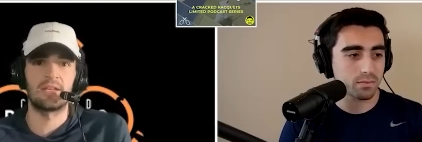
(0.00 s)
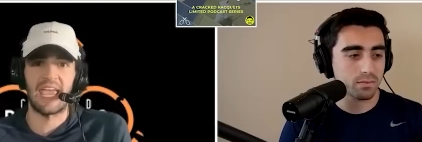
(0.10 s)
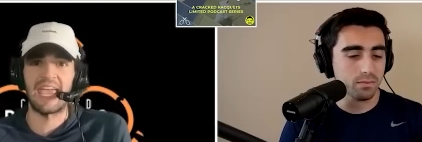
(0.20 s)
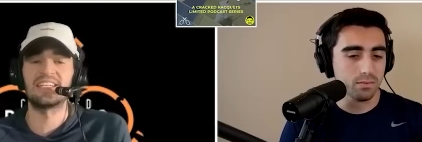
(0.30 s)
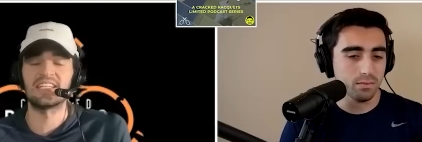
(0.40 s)

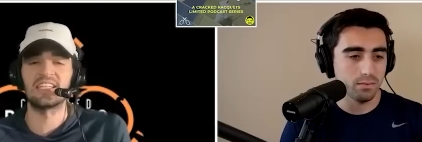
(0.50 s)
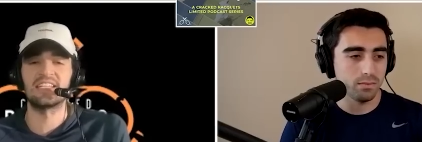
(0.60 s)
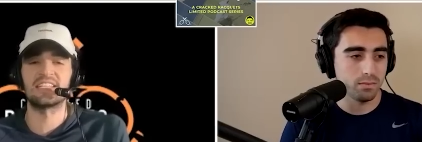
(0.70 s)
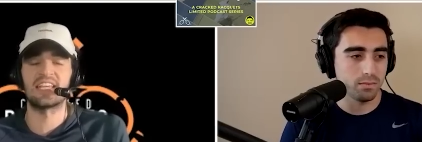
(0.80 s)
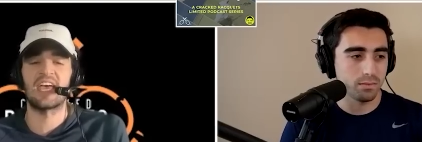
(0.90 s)
Speaker 1: candidly
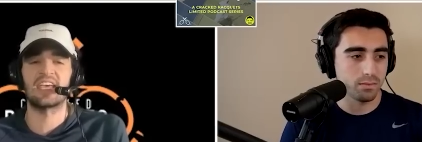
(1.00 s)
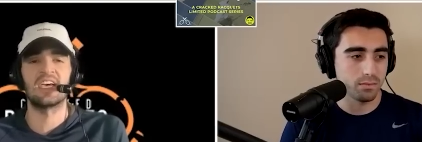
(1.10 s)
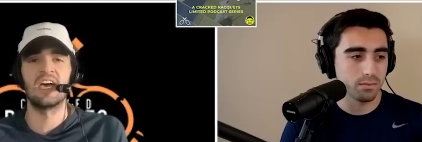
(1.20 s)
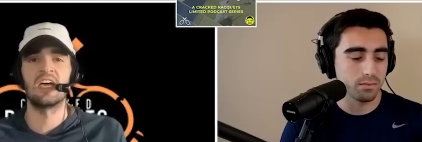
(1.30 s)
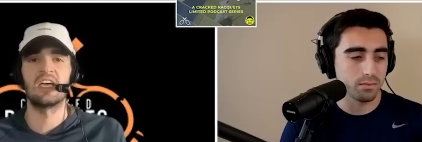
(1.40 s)
say,
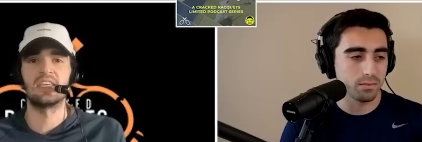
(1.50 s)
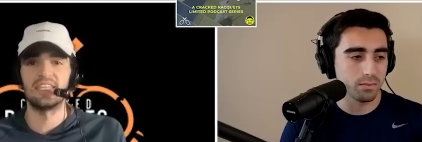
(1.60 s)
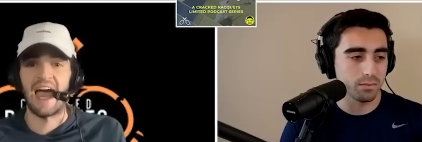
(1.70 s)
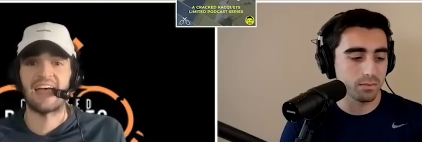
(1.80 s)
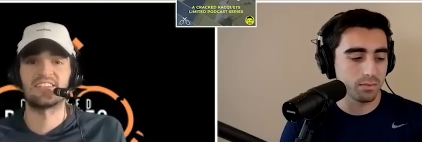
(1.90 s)

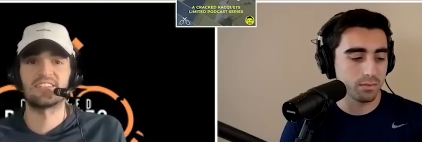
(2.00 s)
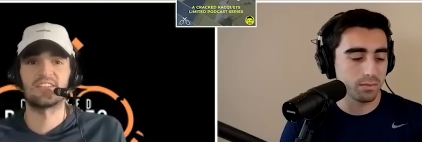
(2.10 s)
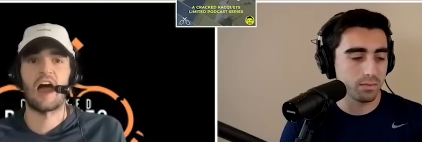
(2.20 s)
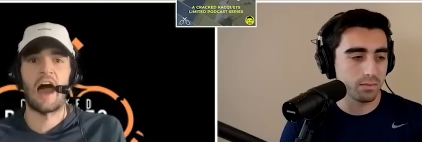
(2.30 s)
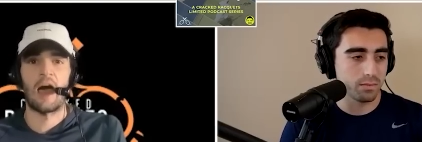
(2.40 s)
"Yes,
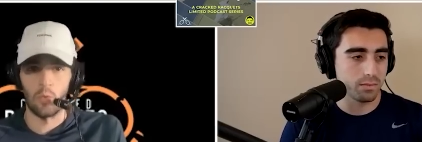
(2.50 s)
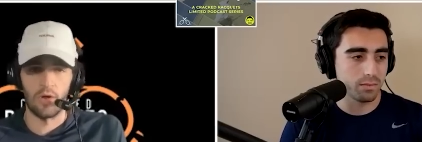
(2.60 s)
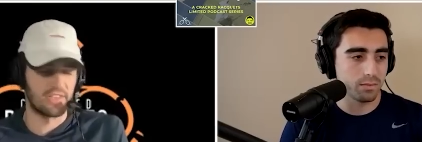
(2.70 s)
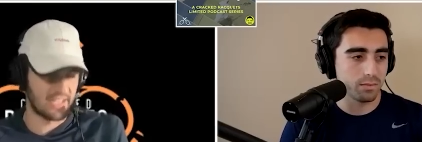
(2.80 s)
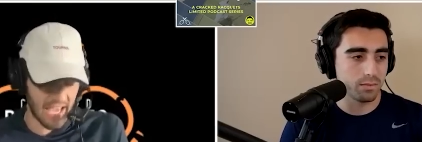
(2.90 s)
I uh,
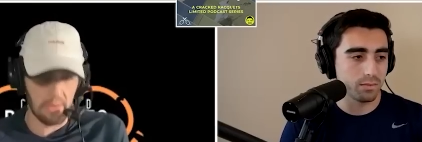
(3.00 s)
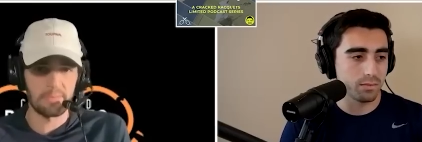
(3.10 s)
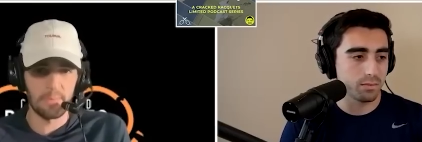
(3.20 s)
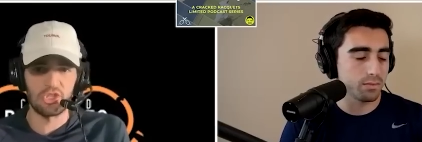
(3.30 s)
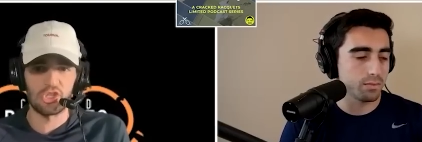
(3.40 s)

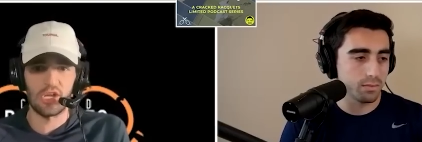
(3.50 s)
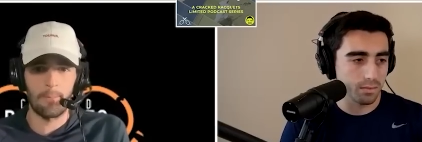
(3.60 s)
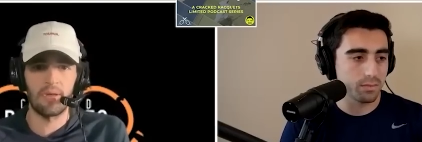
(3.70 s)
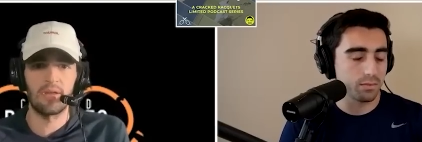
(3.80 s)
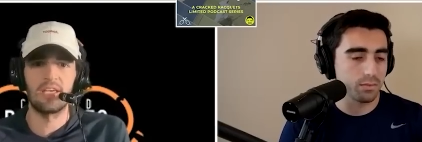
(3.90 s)
gamesmanship
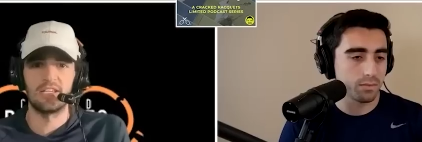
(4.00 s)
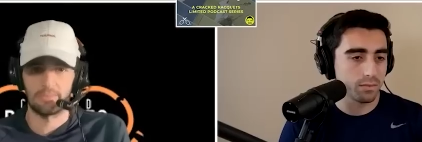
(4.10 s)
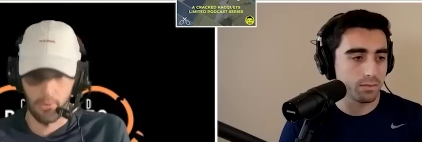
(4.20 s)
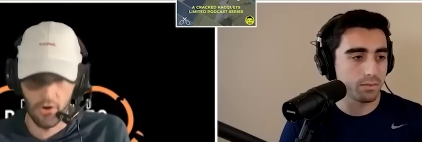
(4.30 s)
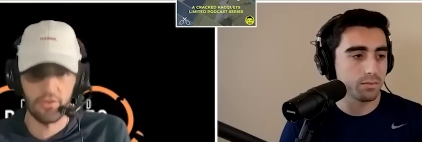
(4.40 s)
is
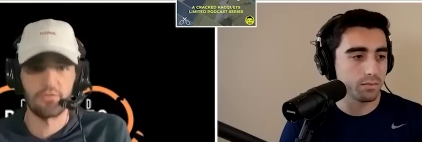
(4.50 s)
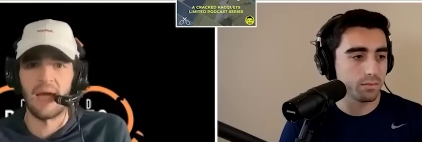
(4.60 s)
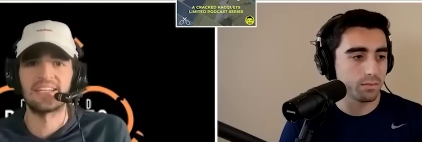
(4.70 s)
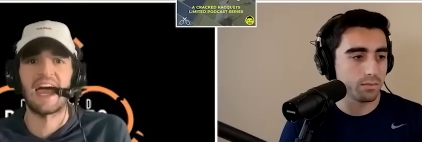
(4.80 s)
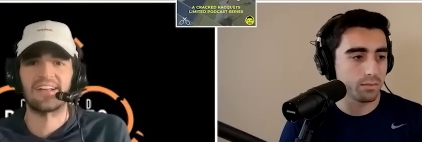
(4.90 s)
part of my
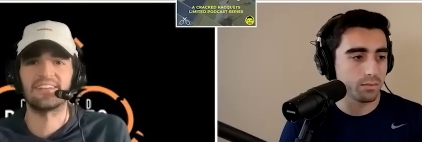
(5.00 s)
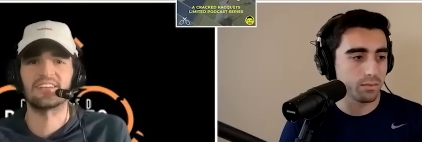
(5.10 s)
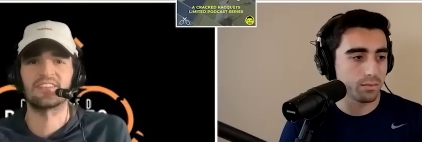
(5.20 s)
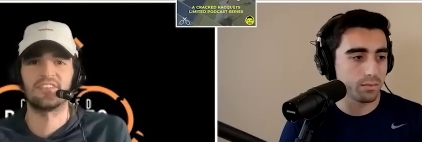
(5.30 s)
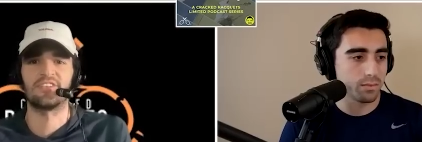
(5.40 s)

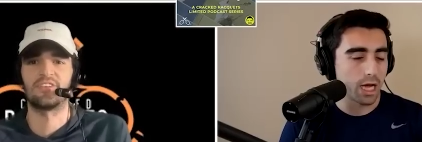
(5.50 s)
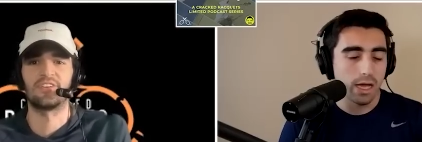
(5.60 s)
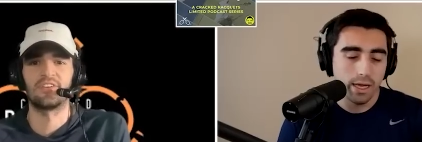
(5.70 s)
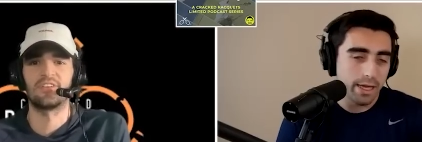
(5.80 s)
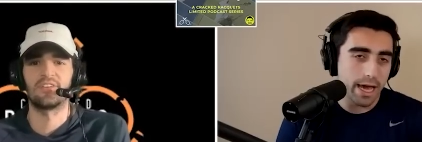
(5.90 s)
tactics."
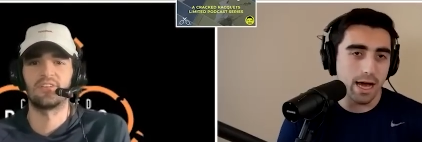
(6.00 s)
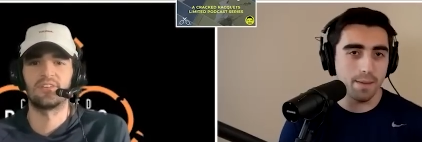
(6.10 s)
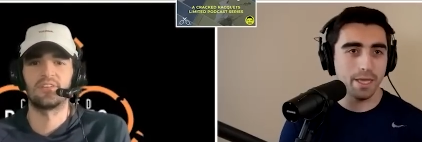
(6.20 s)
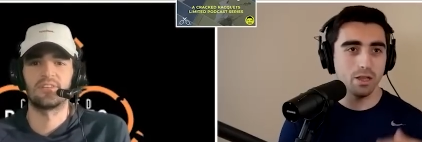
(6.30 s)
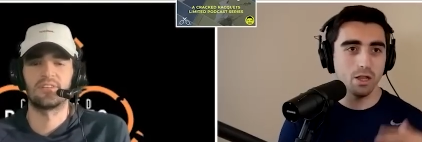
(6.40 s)
Speaker 2: Yeah, I
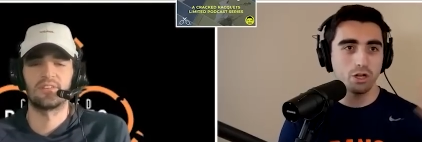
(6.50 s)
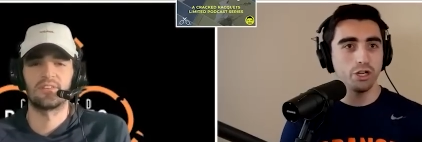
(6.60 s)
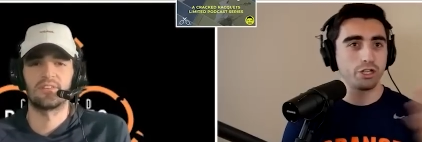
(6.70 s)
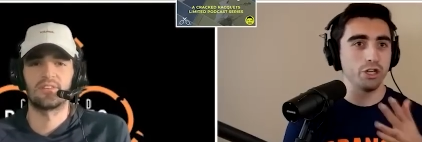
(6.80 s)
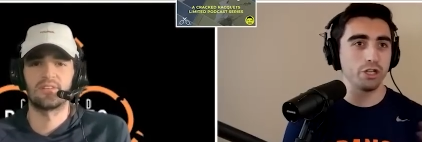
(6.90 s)
mean, look,
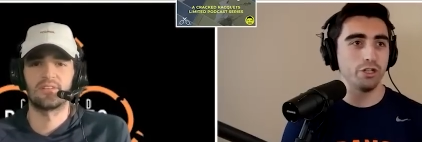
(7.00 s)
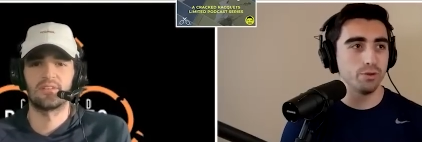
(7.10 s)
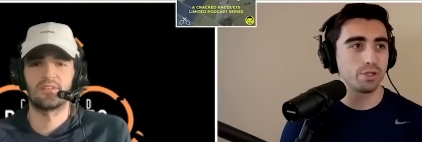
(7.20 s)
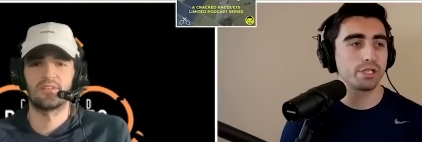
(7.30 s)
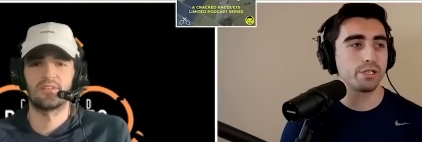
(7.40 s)
good good
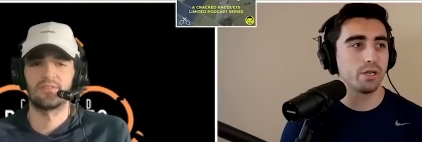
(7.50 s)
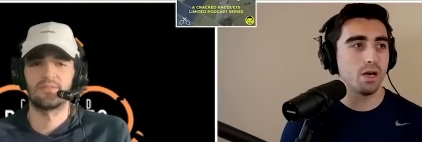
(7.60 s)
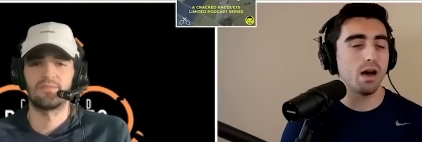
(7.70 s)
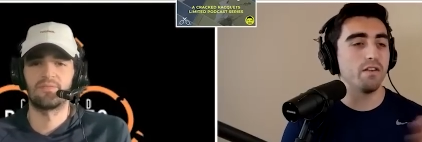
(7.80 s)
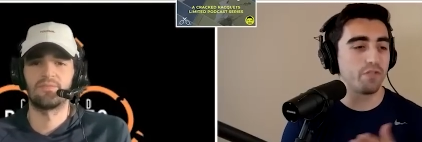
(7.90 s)
use
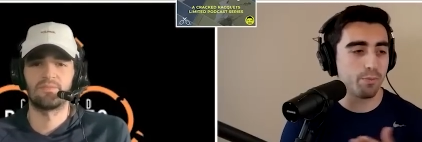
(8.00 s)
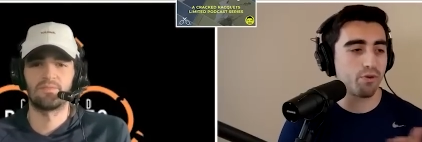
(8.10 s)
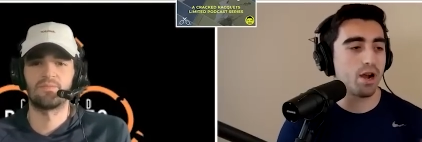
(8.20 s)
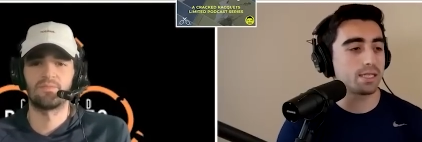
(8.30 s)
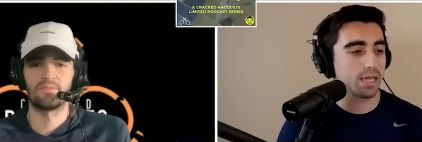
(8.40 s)
of the
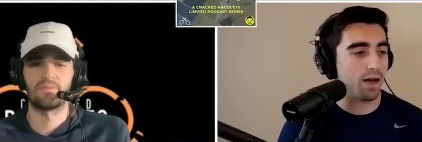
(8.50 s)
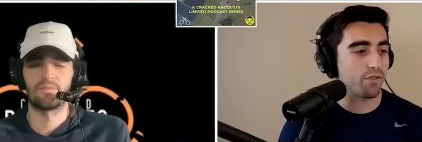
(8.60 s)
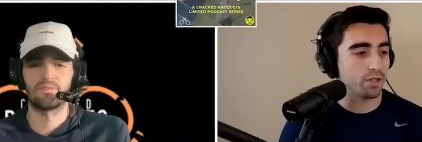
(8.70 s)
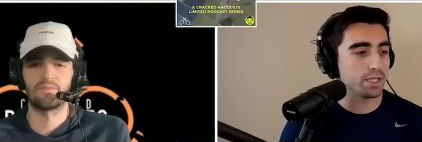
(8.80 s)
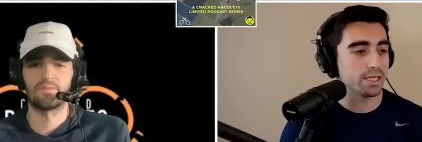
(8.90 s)
press
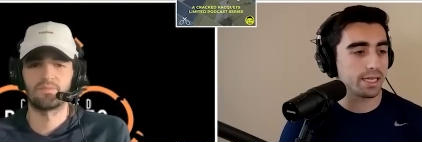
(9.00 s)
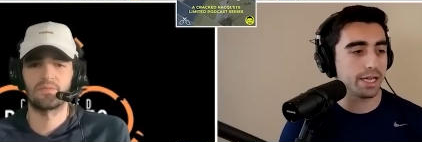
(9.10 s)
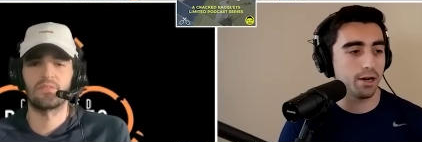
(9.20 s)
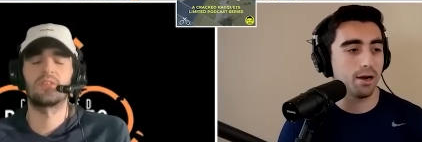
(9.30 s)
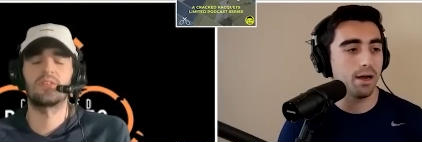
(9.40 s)
conferences
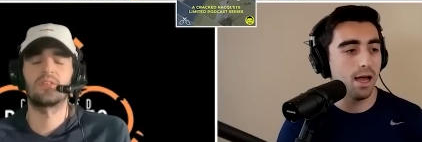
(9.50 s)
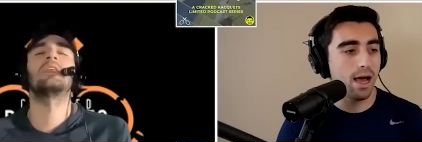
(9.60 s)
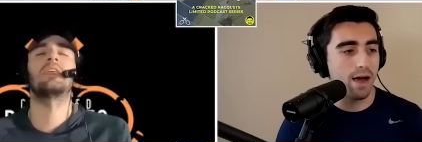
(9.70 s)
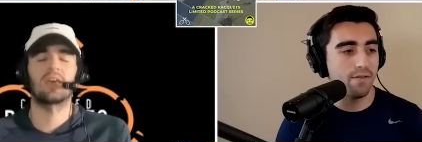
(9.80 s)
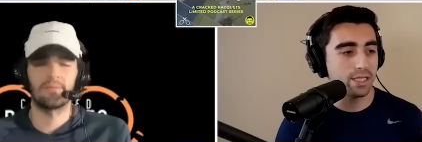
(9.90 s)
here.
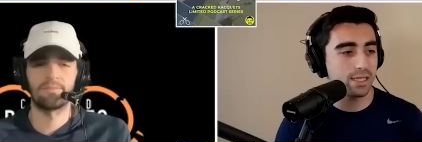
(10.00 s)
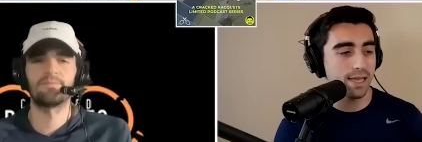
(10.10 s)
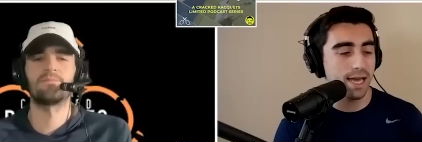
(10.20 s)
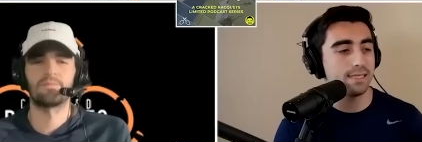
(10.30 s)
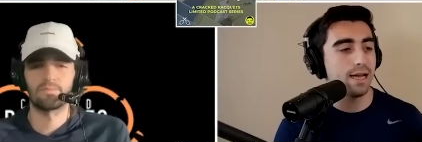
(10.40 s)
Yeah. Obviously,
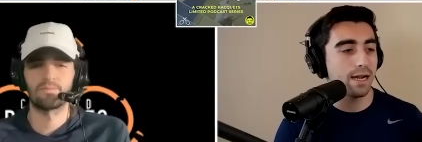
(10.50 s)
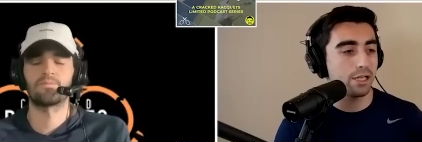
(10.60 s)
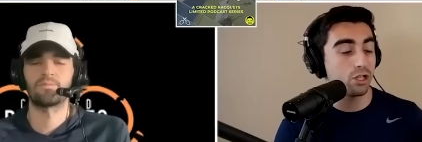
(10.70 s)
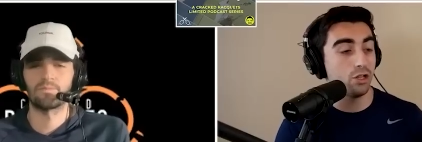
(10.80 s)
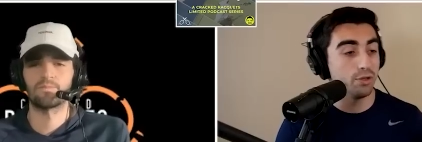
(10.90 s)
that's not
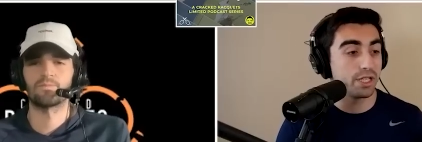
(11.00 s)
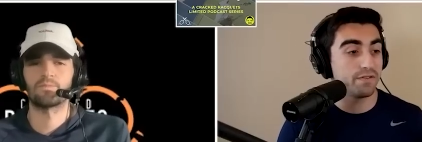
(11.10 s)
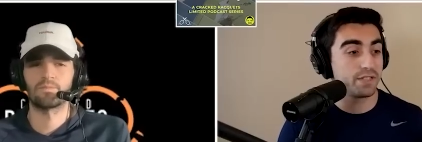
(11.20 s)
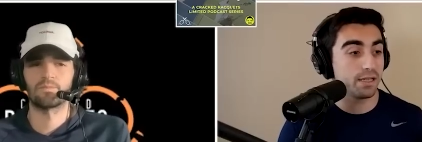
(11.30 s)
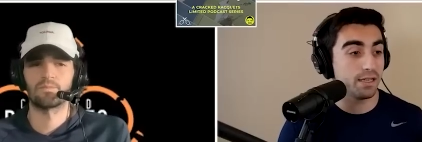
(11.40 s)

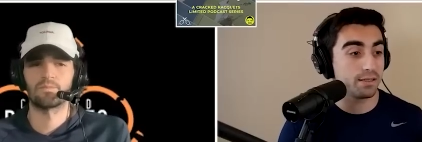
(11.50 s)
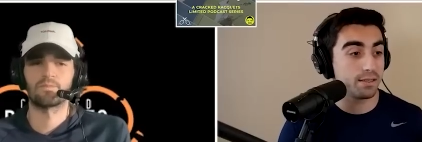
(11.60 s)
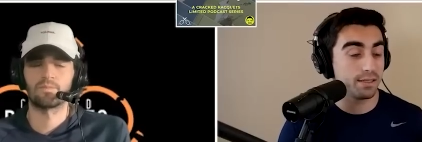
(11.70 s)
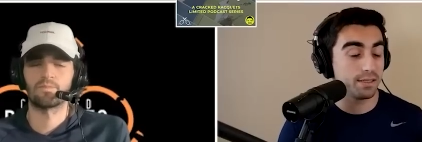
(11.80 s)
exclusive to the to the